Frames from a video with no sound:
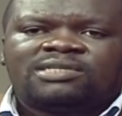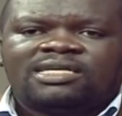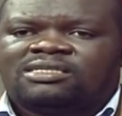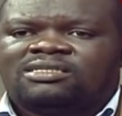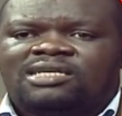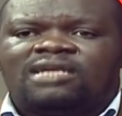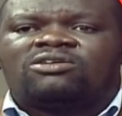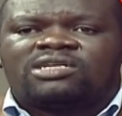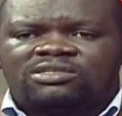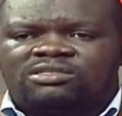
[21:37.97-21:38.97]
get their
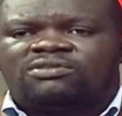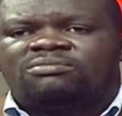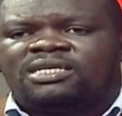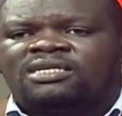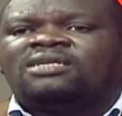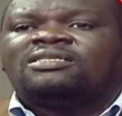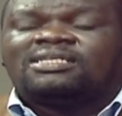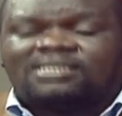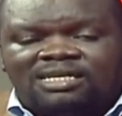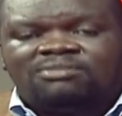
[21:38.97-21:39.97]
allocations from the, the
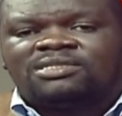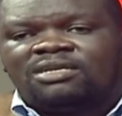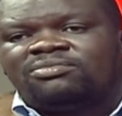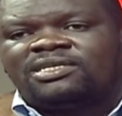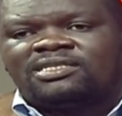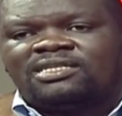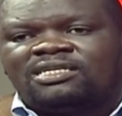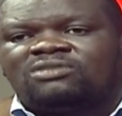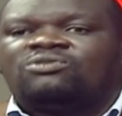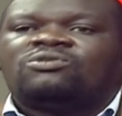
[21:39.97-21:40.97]
same, same president
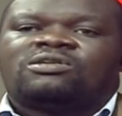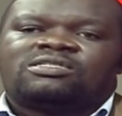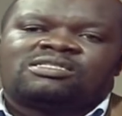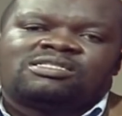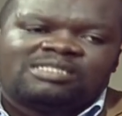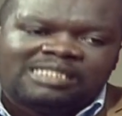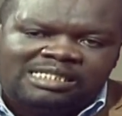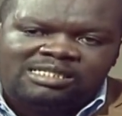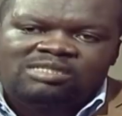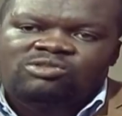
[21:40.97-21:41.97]
who, was in,
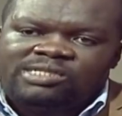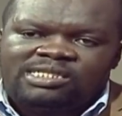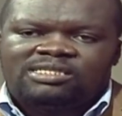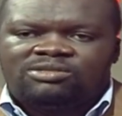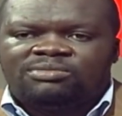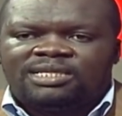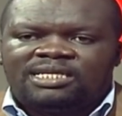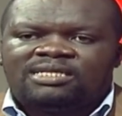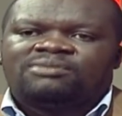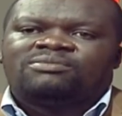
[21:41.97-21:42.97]
who is in Jubilee.
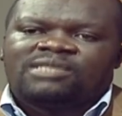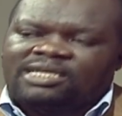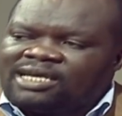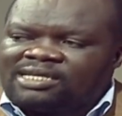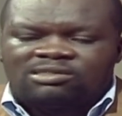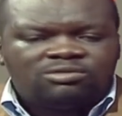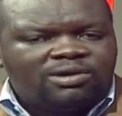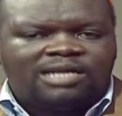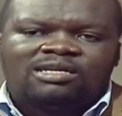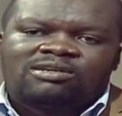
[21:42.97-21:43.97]
They okay. get
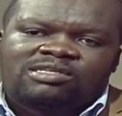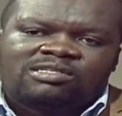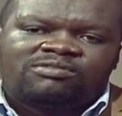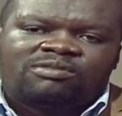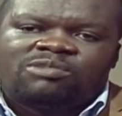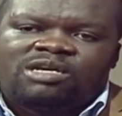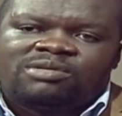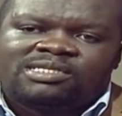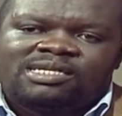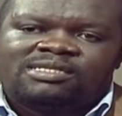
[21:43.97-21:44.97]
one allocation from one
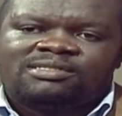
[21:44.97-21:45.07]
president.